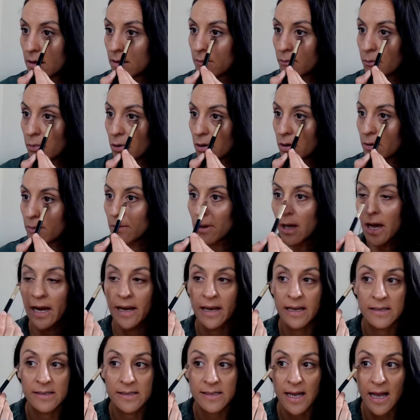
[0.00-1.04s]
bottom
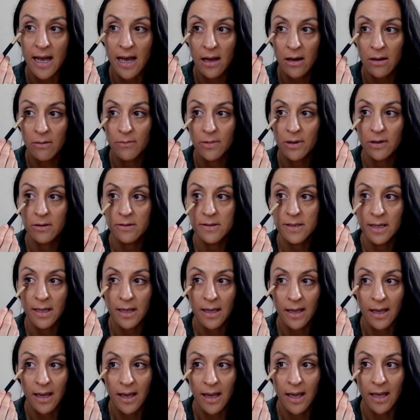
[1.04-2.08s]
liners out because it
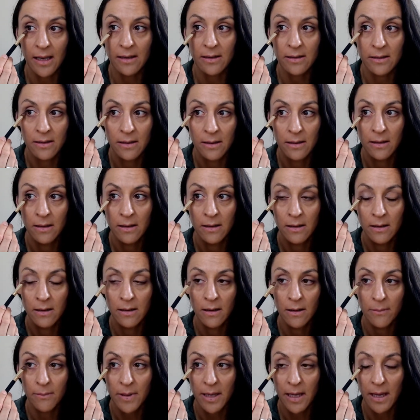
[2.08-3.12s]
can
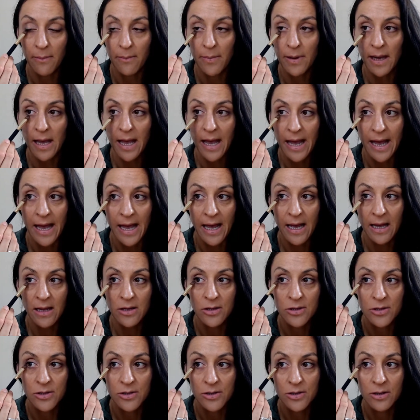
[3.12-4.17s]
be a bit
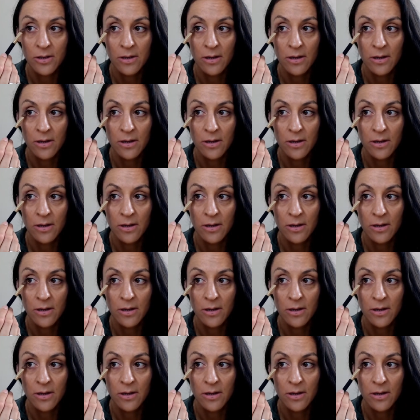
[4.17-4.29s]
harsh,